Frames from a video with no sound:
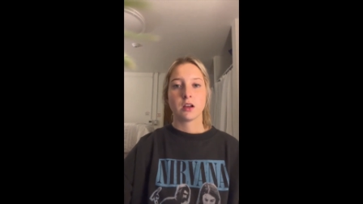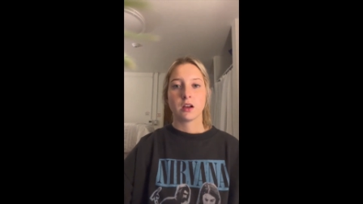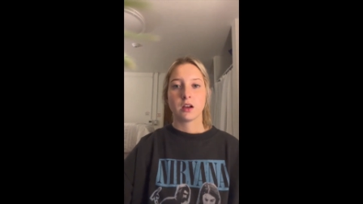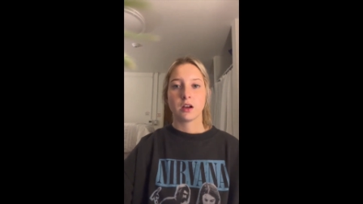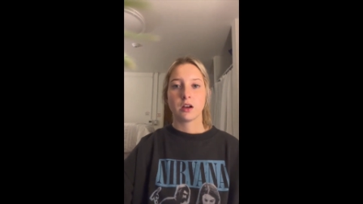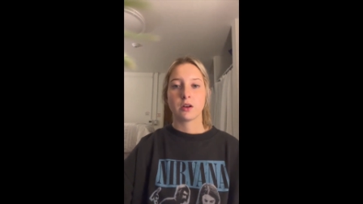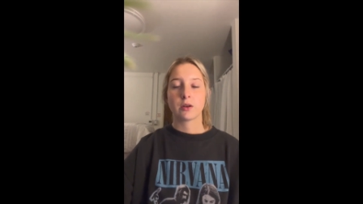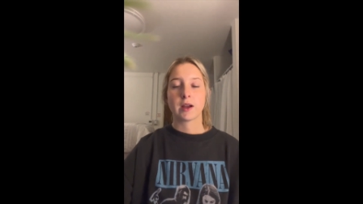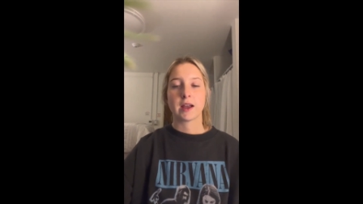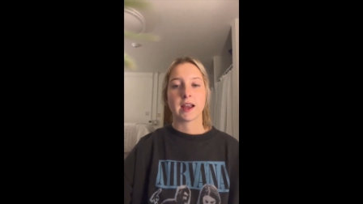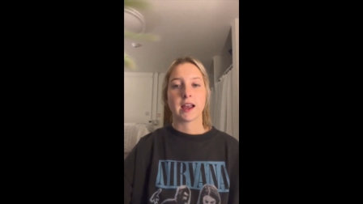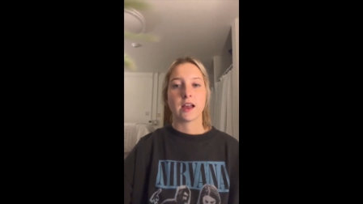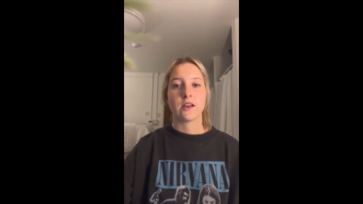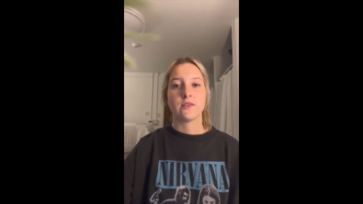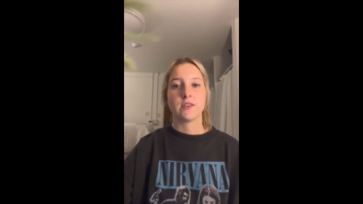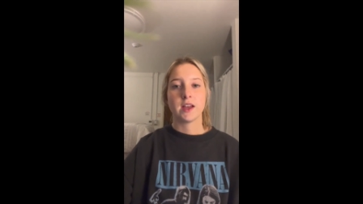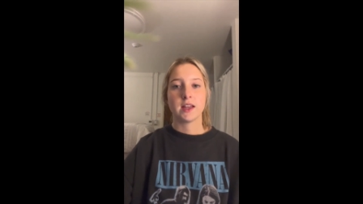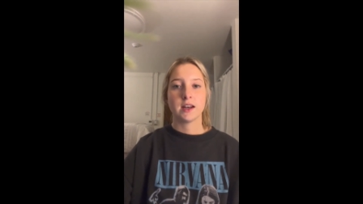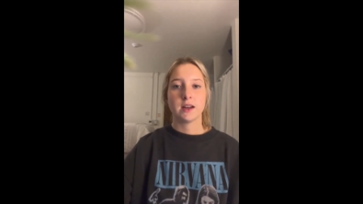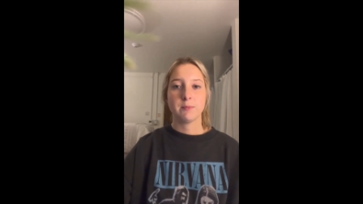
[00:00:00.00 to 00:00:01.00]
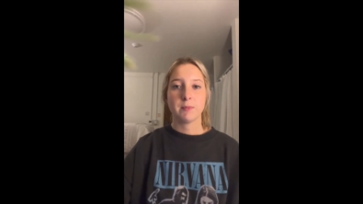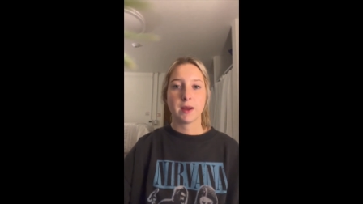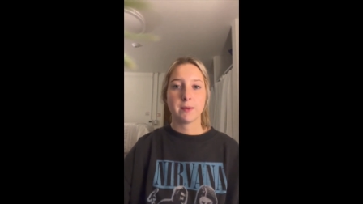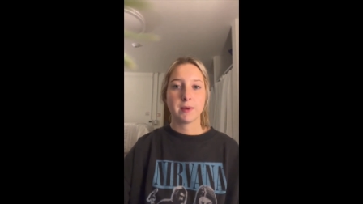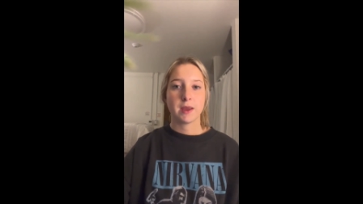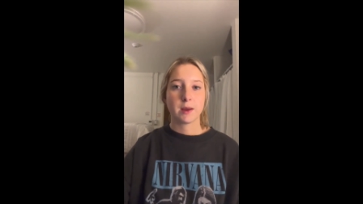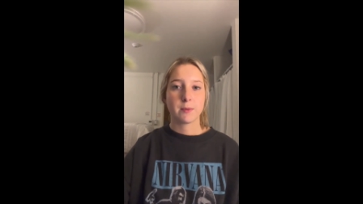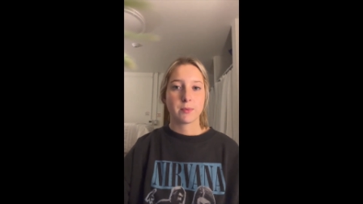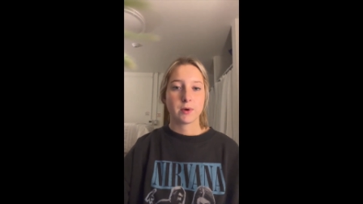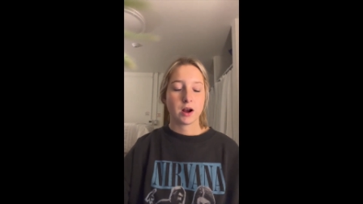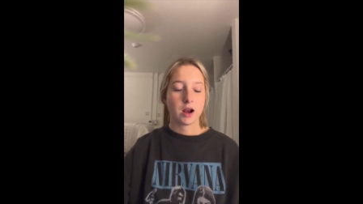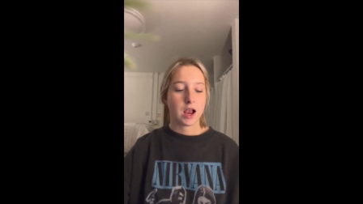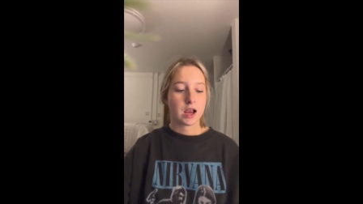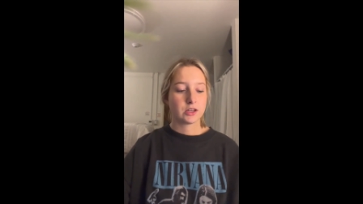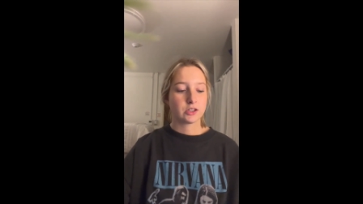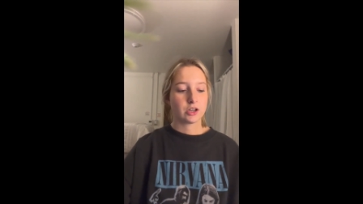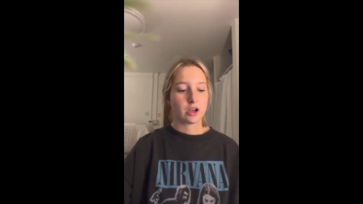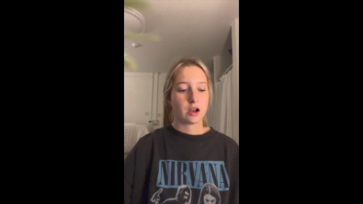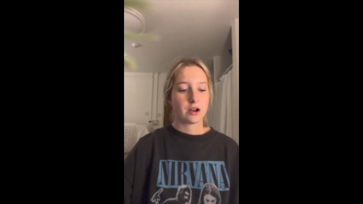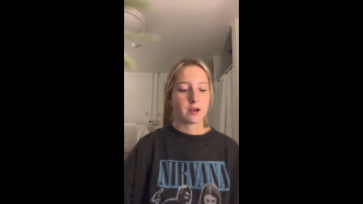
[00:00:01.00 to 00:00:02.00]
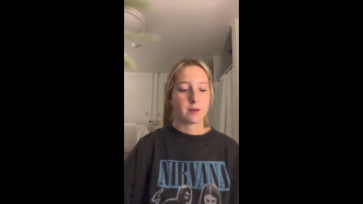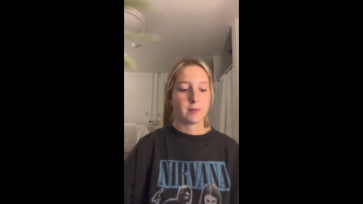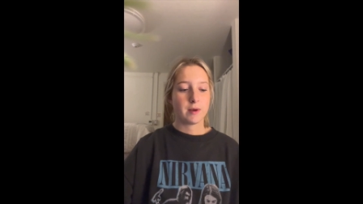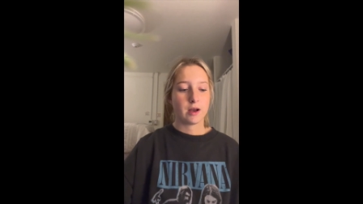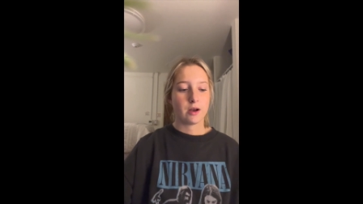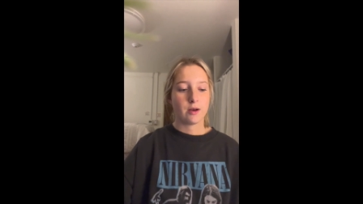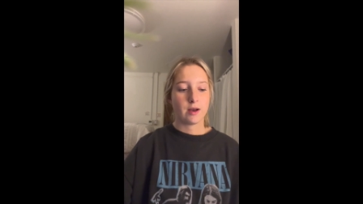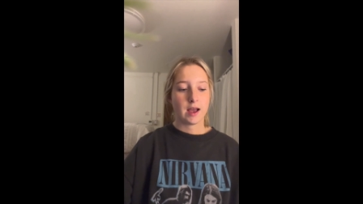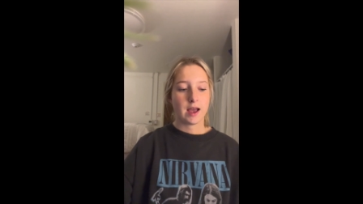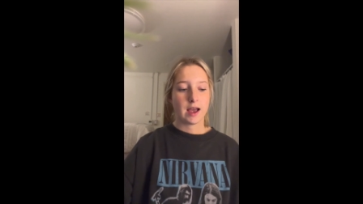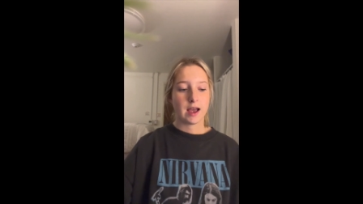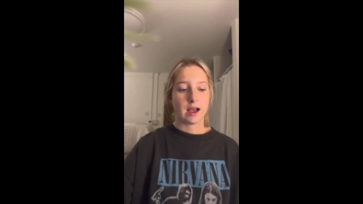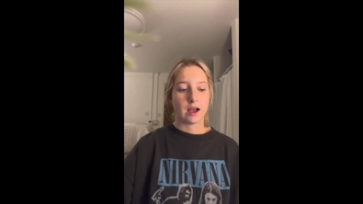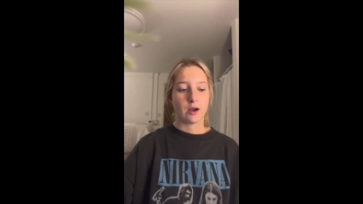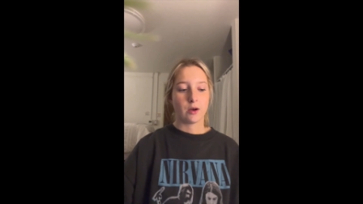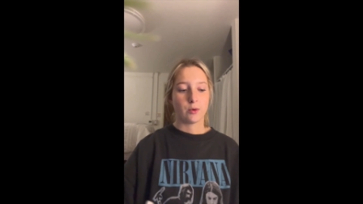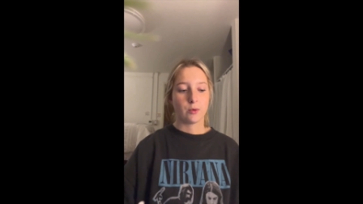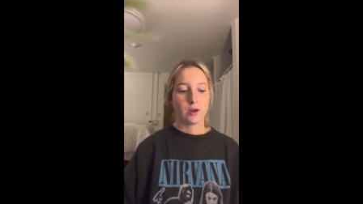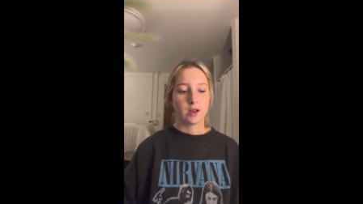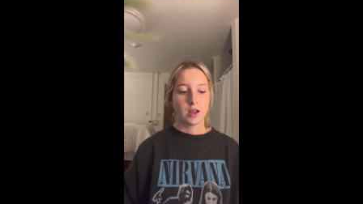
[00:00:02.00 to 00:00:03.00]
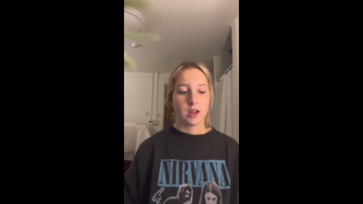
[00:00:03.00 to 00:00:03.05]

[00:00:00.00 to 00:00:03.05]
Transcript: Okay, and then in my paper I talk about how